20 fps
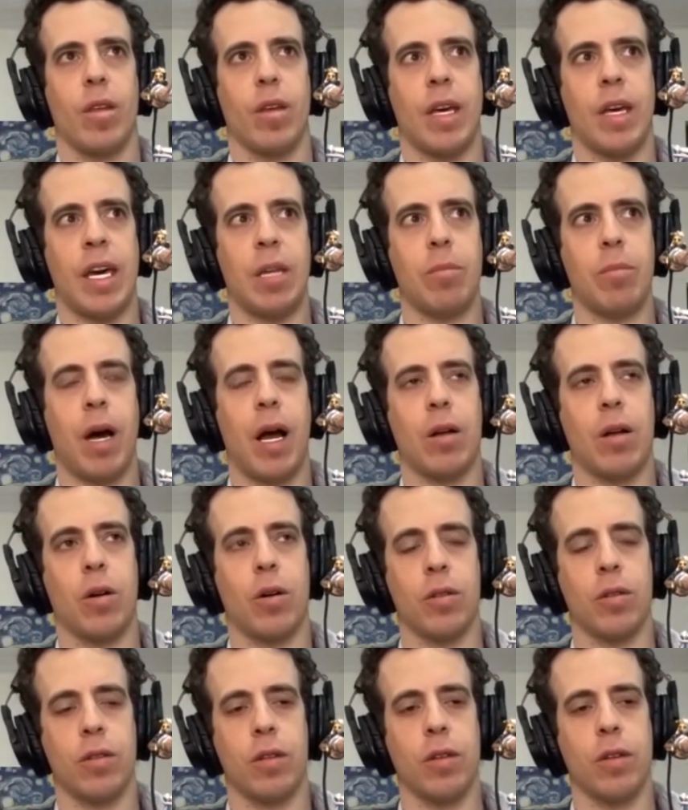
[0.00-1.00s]
In
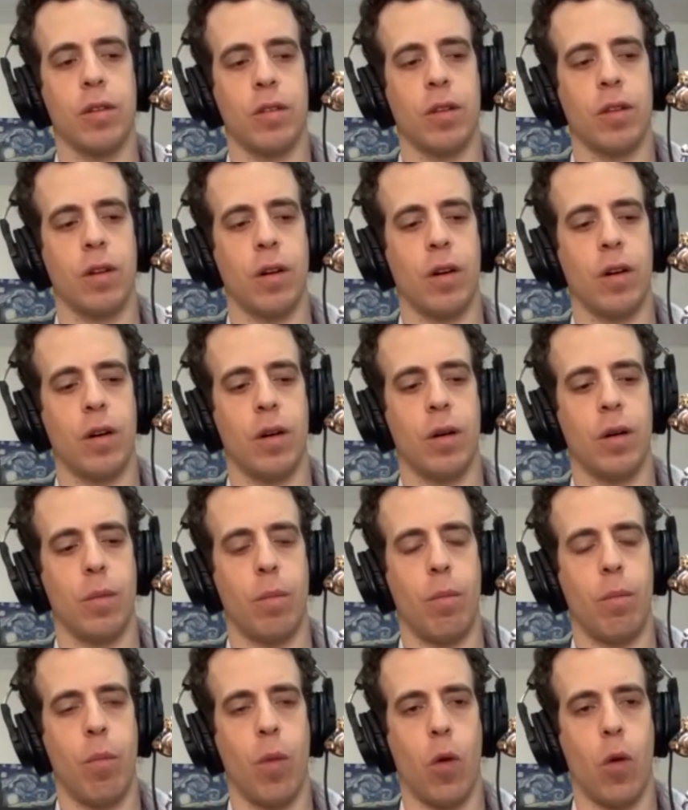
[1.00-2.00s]
Malkons, there's a
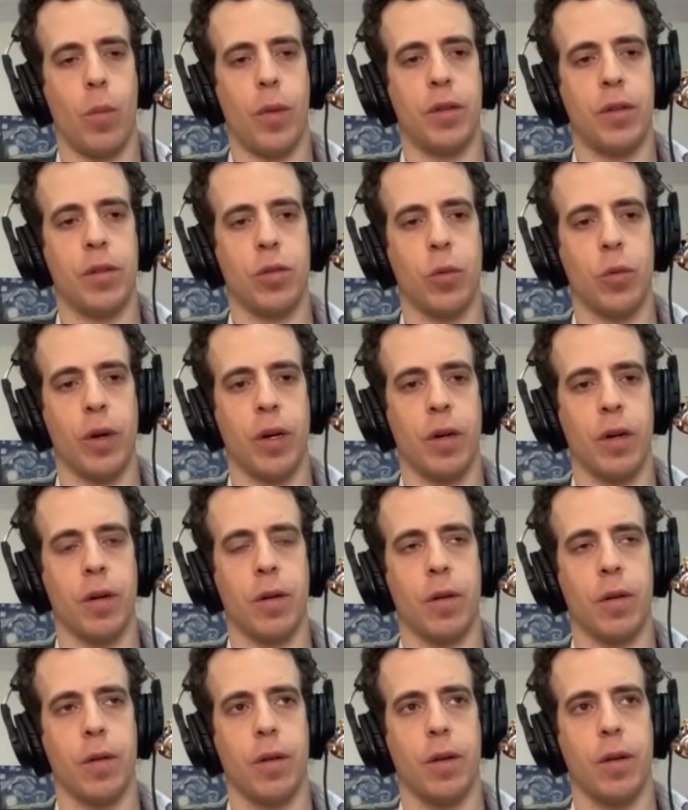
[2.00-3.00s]
moment
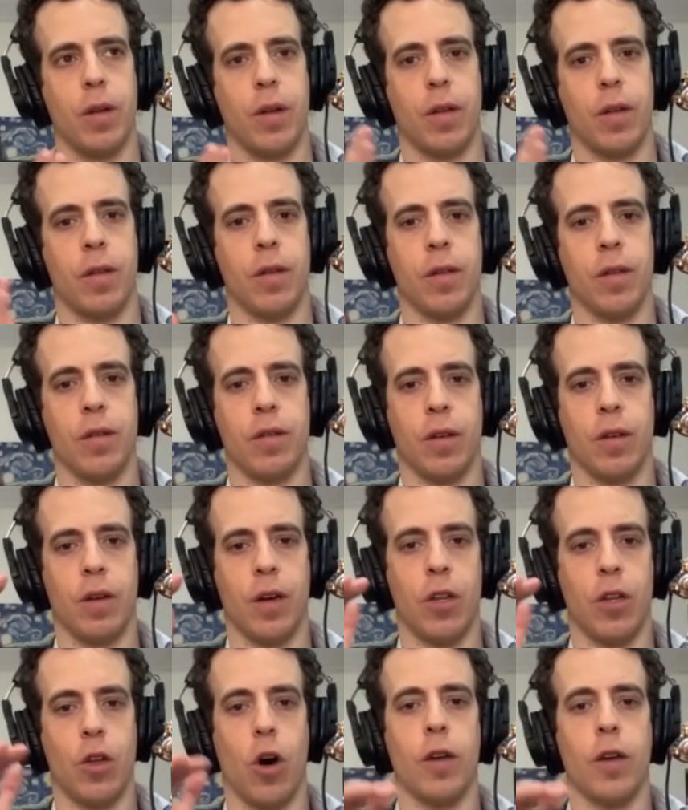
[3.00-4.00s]
where there's
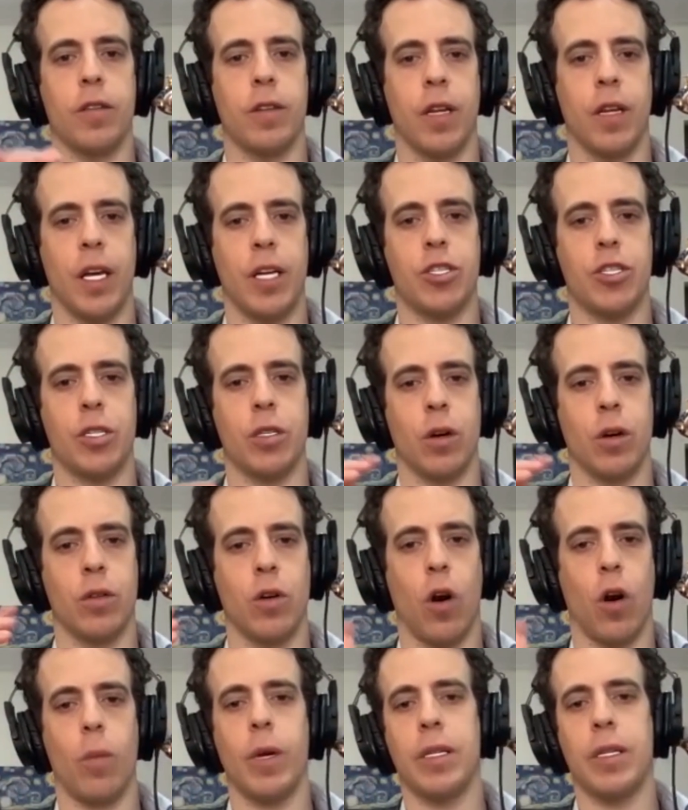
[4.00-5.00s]
an oscillation on
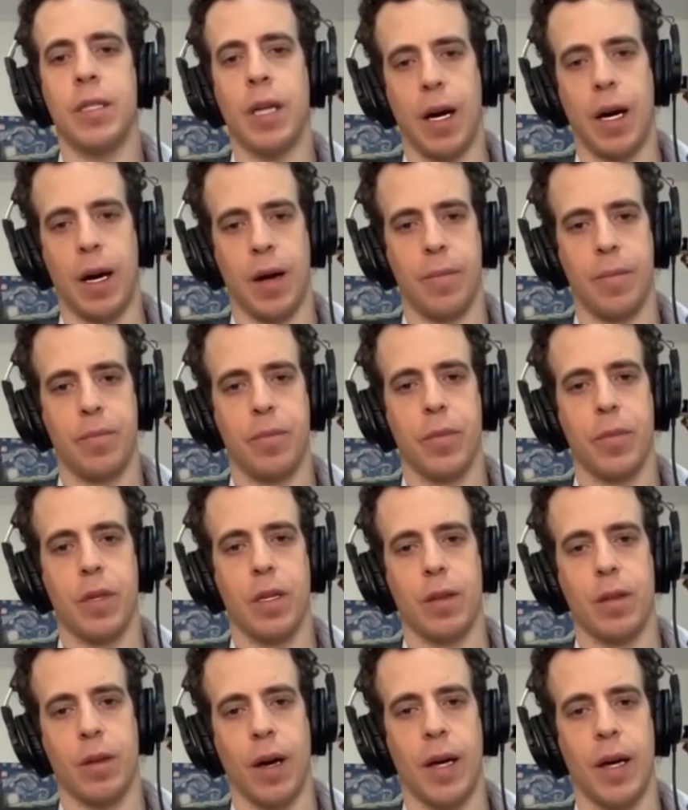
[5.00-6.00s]
Komal Dha,
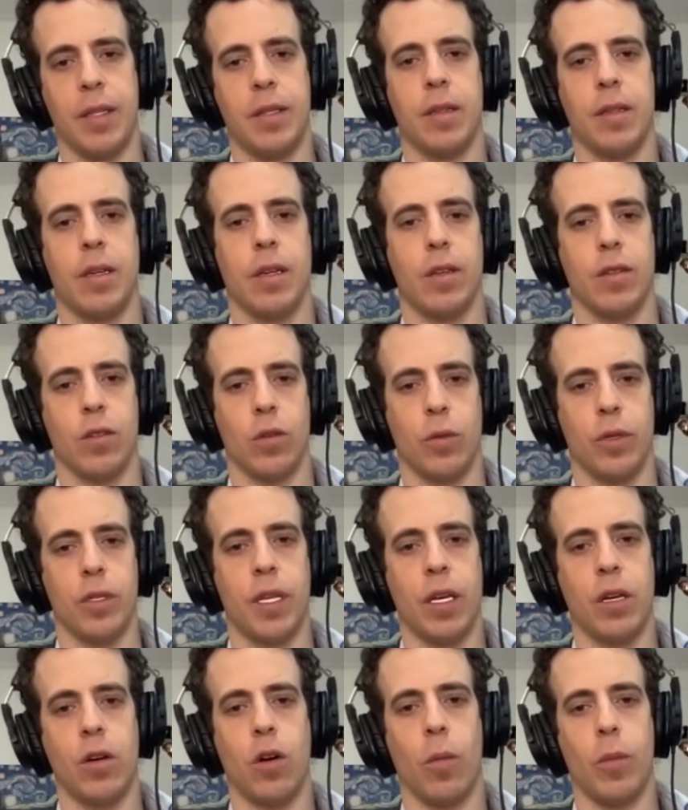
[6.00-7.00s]
right? So we
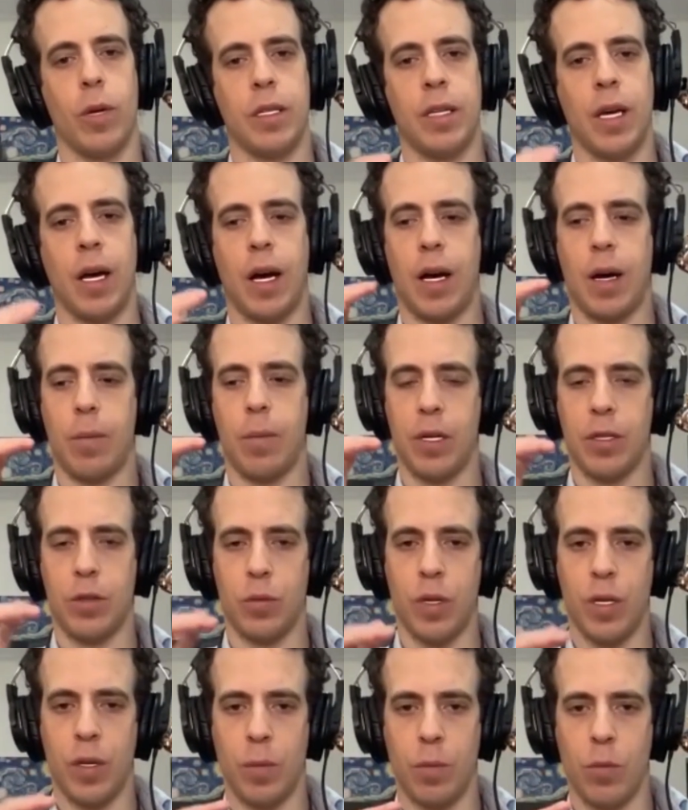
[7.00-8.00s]
take Komal Dha, but
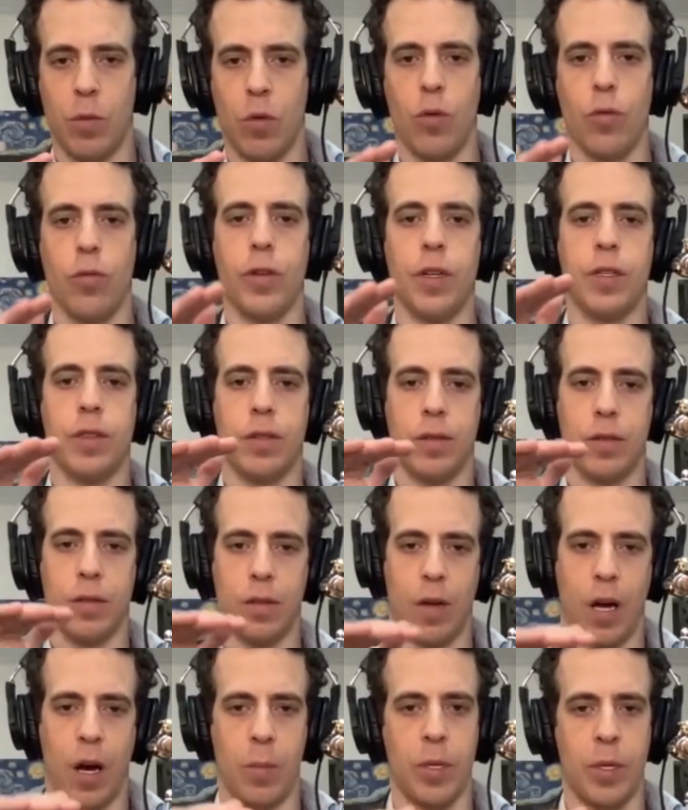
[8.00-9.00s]
we move it
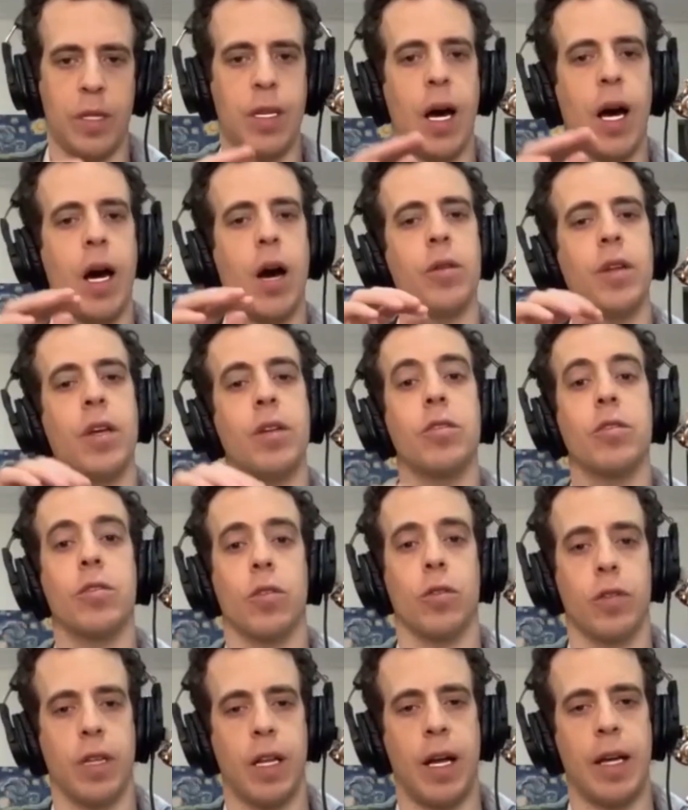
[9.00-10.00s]
up and down ever
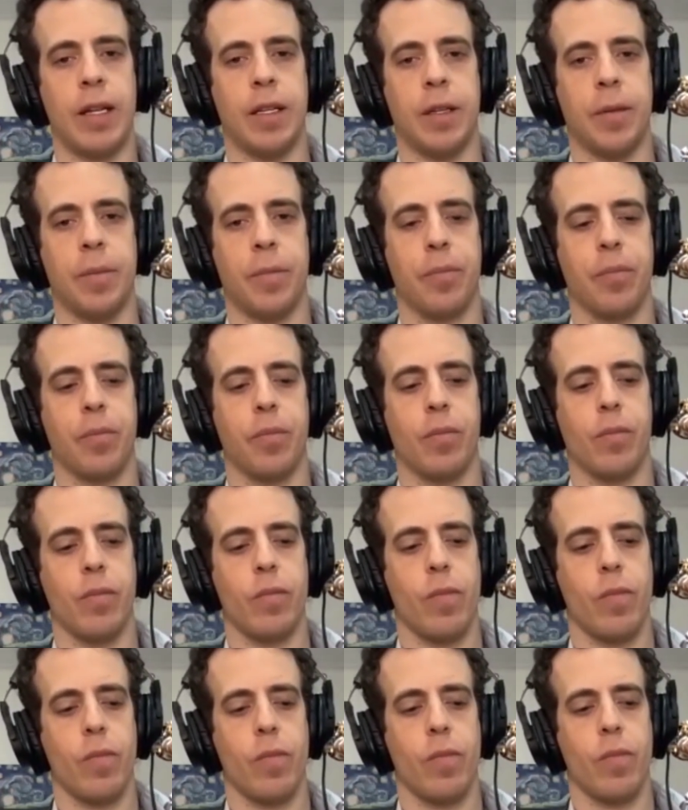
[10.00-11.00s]
so slightly.
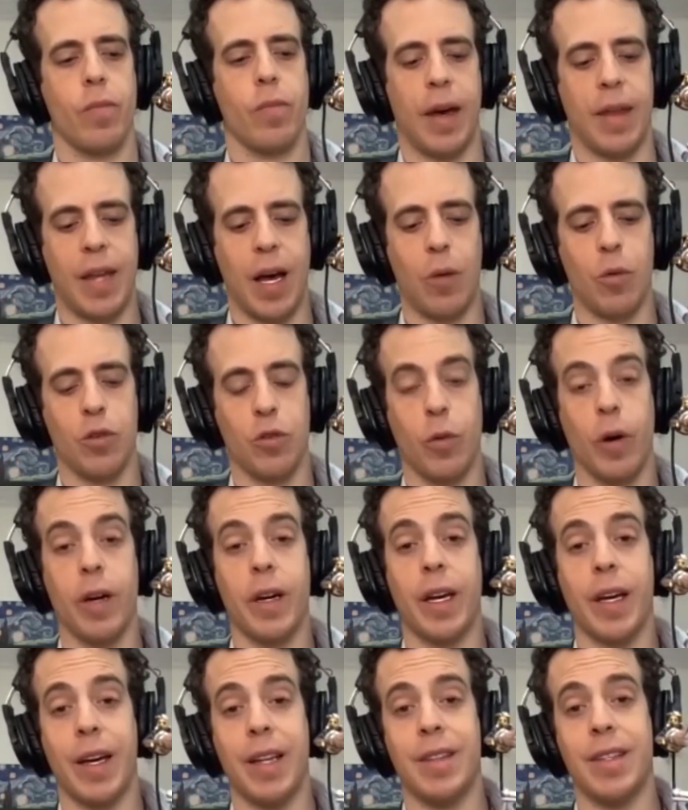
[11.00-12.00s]
And I was
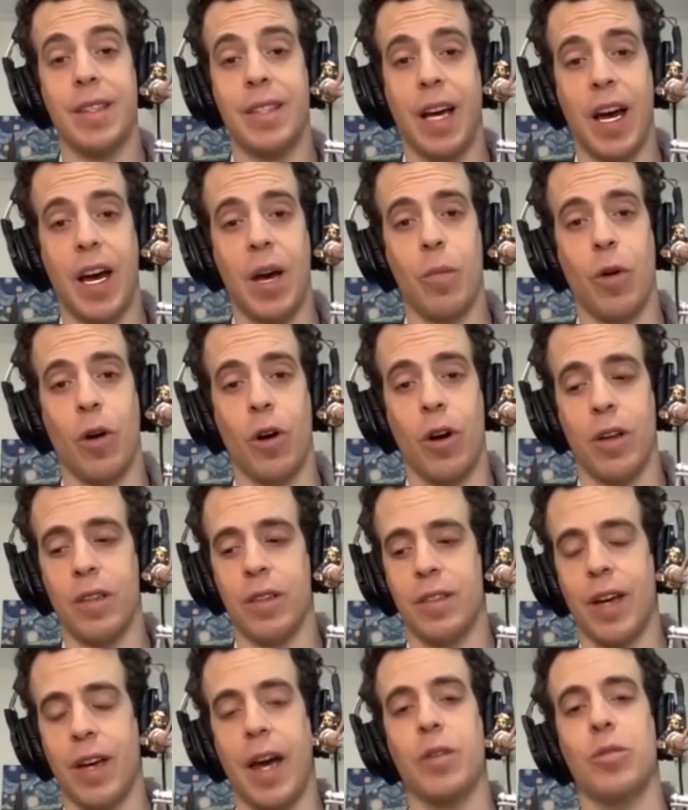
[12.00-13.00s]
working at the time
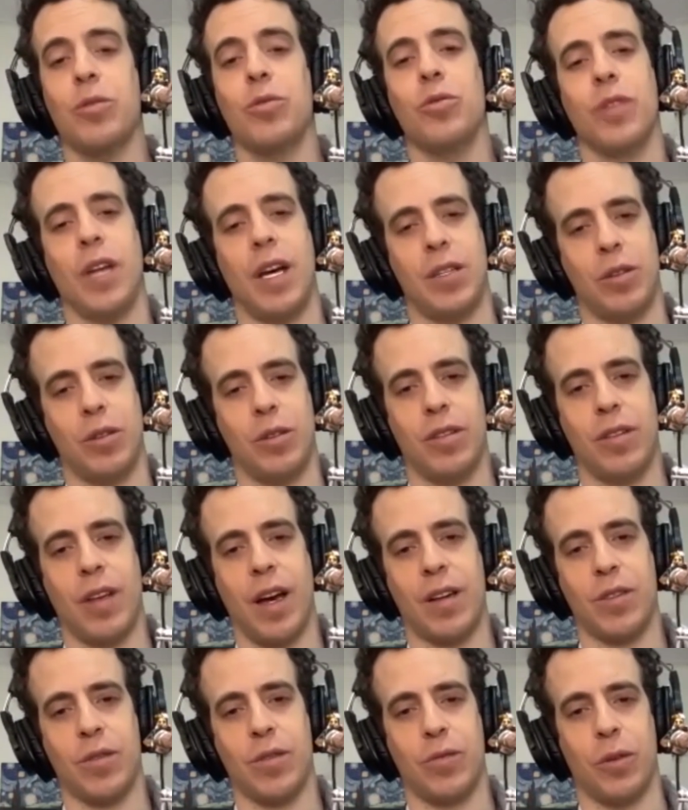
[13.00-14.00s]
on trying to do that on the
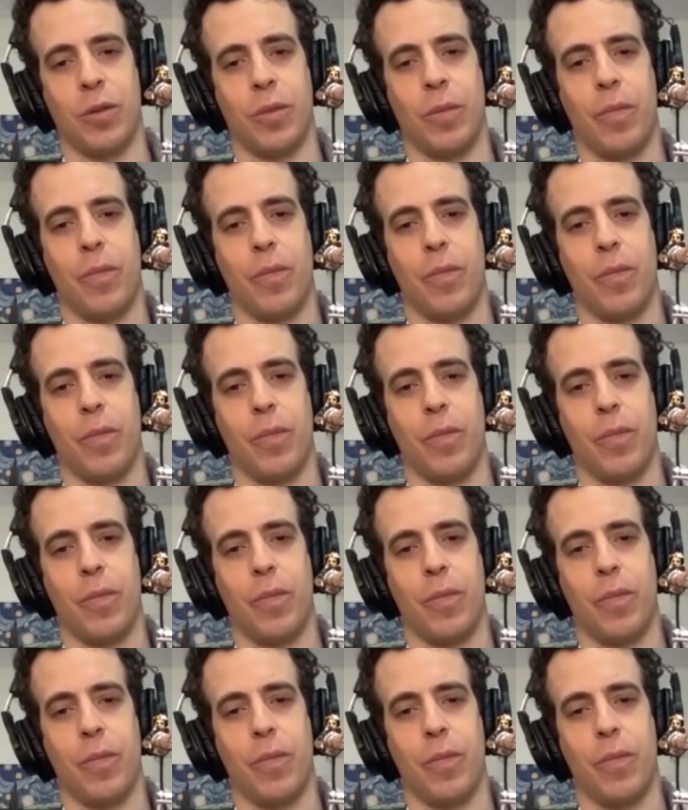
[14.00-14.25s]
saxophone.